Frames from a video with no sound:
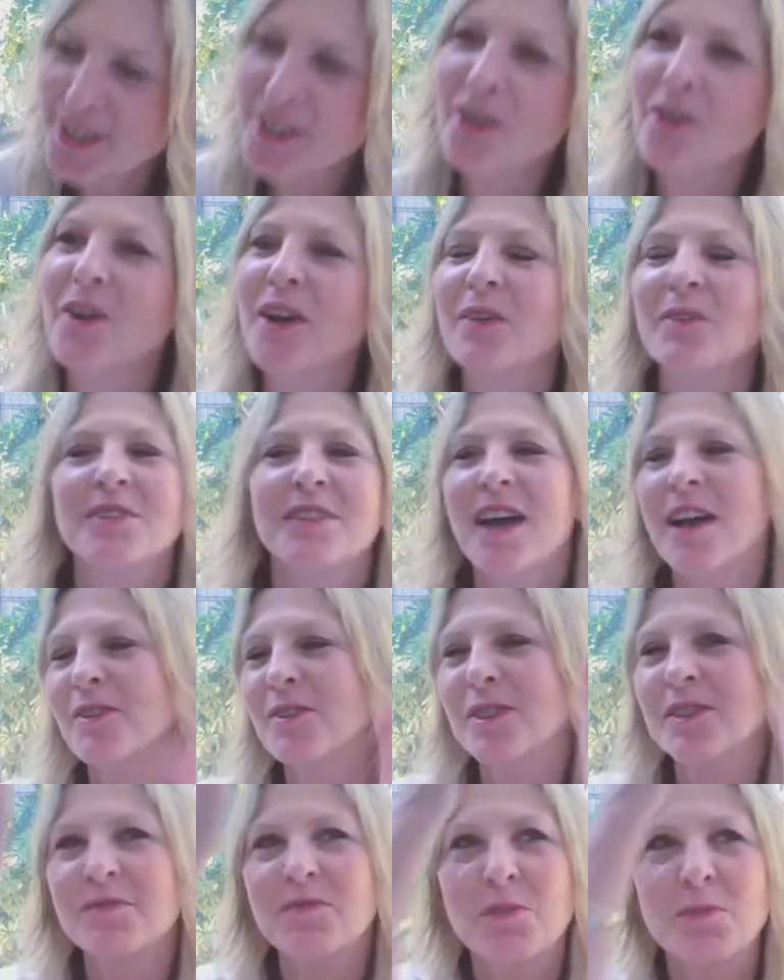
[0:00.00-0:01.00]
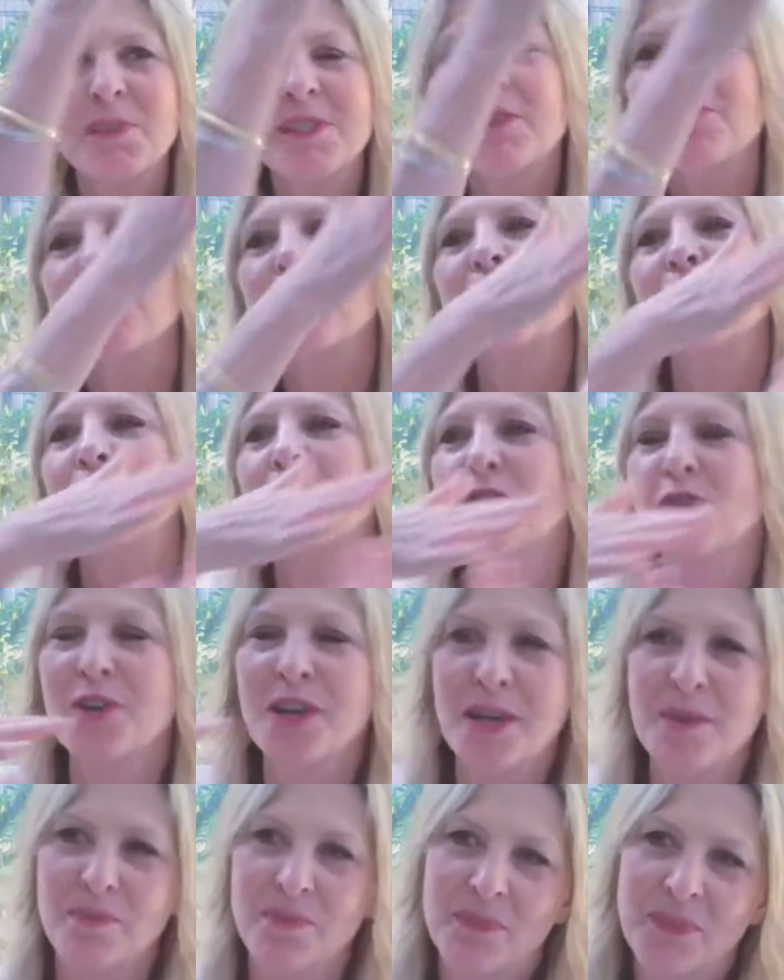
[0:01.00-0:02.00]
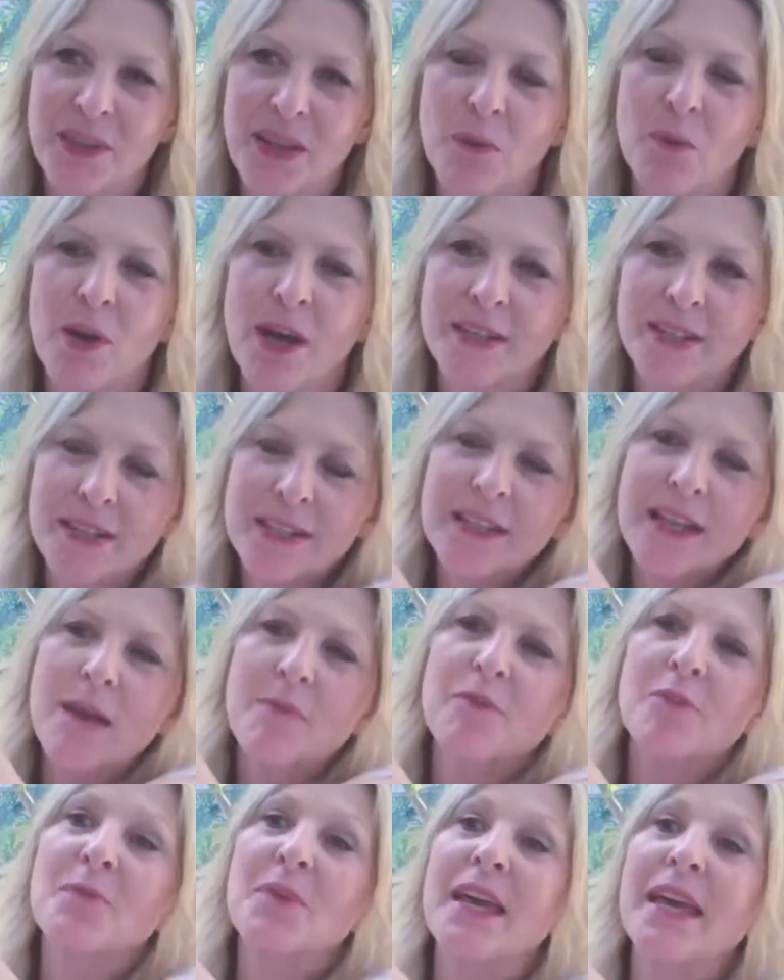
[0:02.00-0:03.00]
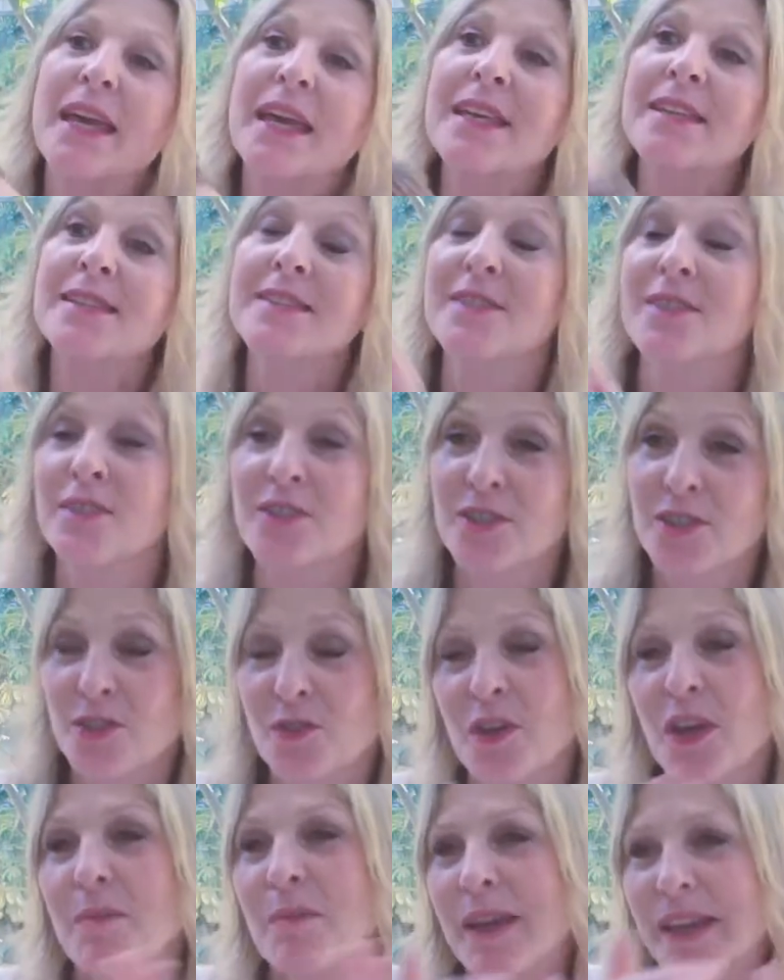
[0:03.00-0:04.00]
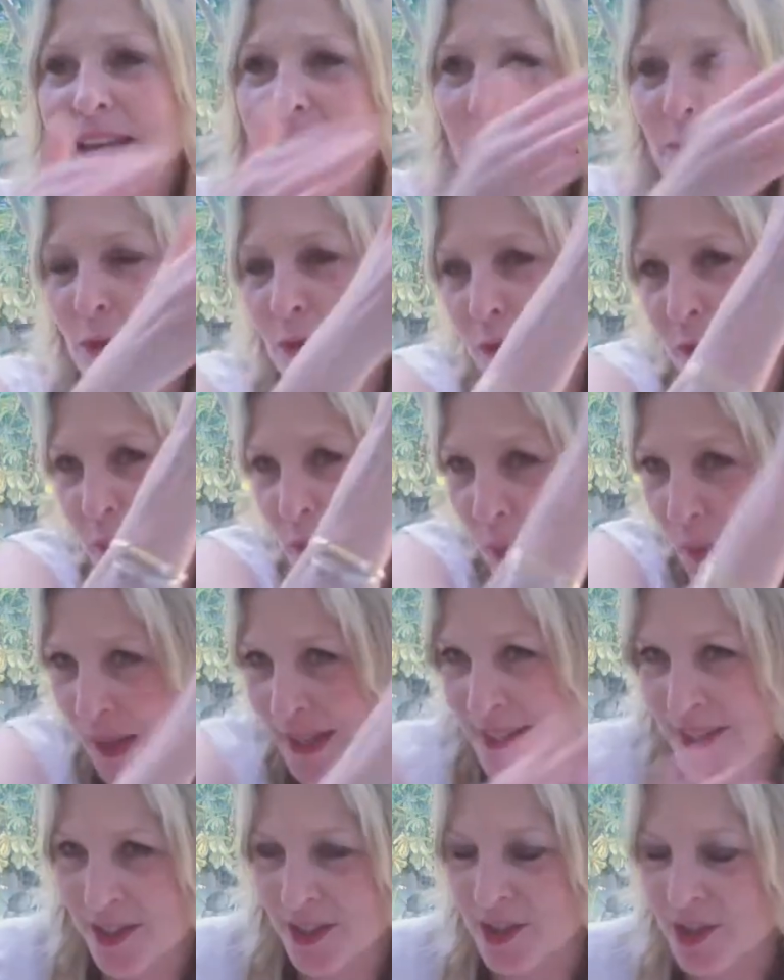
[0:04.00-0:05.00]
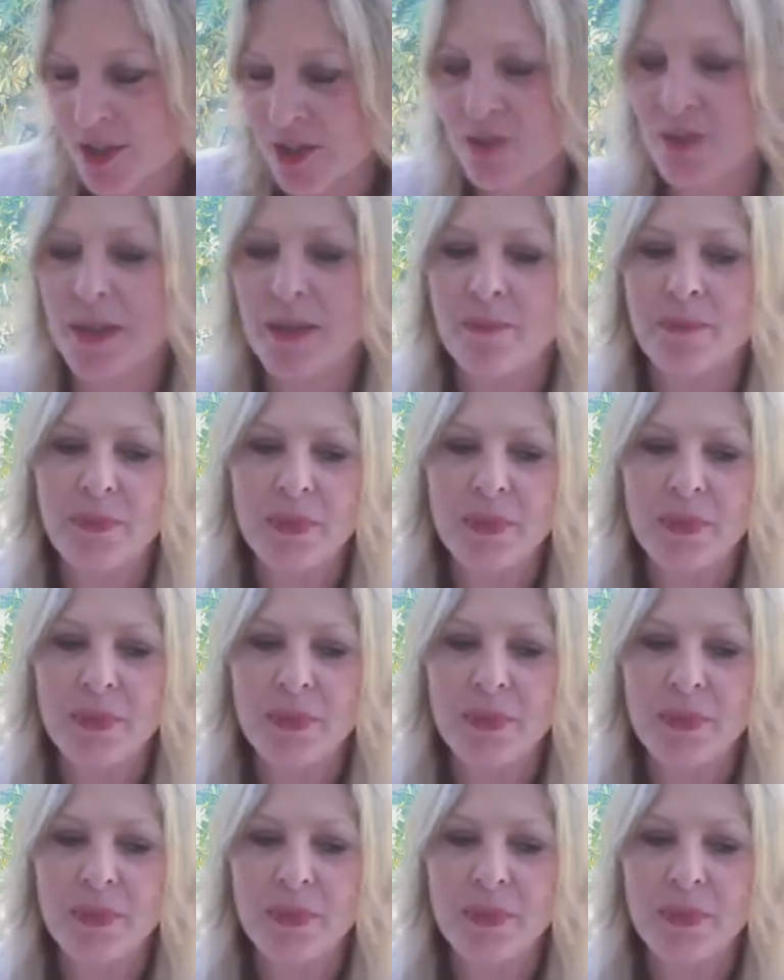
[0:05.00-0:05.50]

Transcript: You know, I was from a different stream. I didn't come from the Eastern stream, I came more from the Western stream.